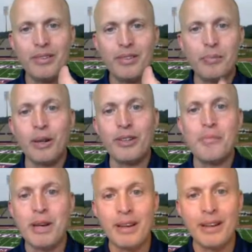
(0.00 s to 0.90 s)
to bring
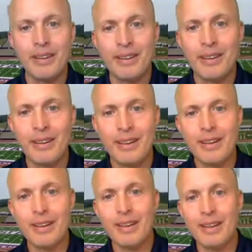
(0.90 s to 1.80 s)
mm-hmm. them
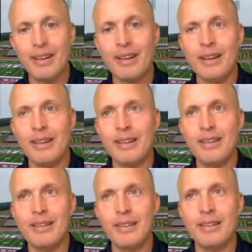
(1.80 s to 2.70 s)
in,
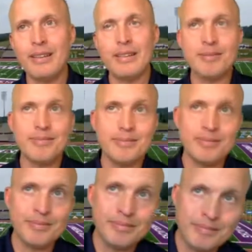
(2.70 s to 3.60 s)
and right.
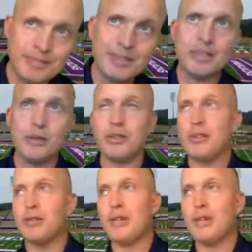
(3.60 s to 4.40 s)
You you